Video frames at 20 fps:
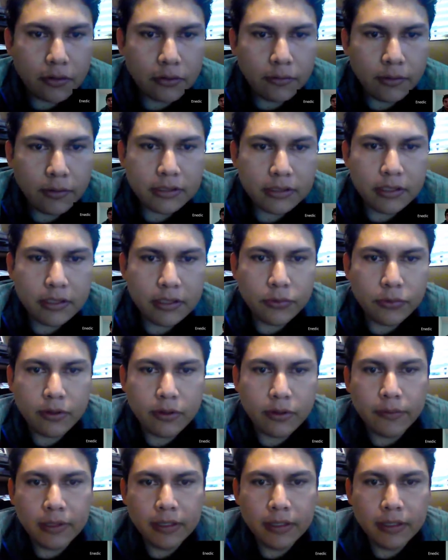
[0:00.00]
what is the
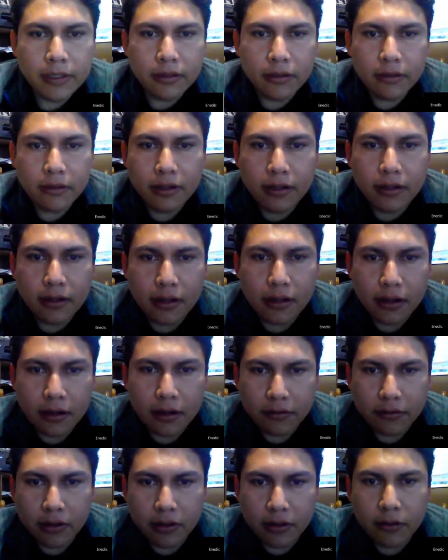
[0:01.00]
probability that a
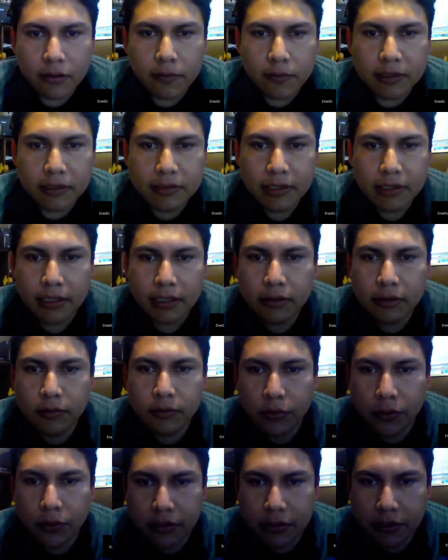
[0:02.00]
randomly selected
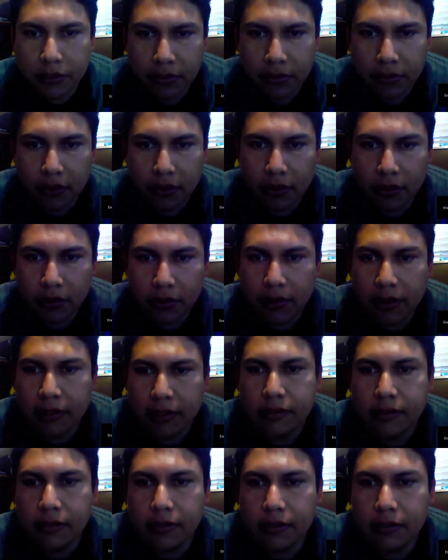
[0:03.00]
person in the United
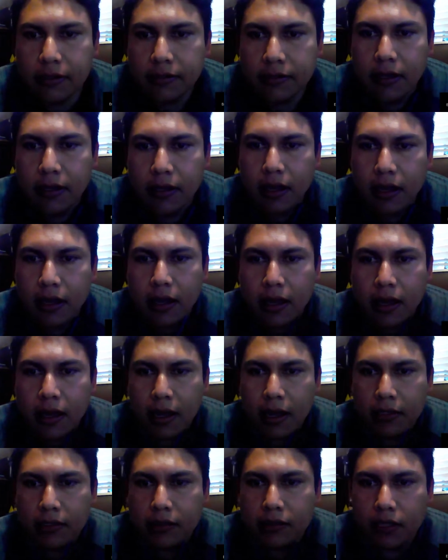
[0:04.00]
States
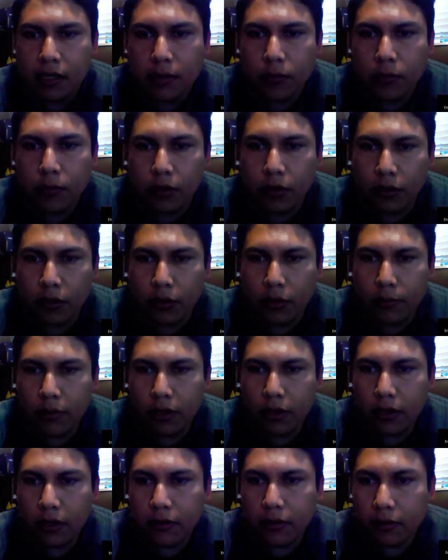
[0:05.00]
has type O
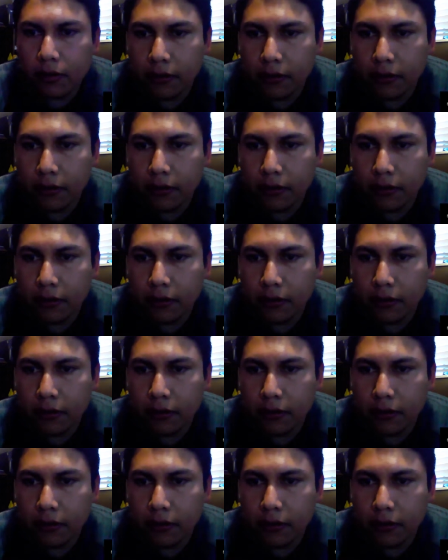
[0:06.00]
blood?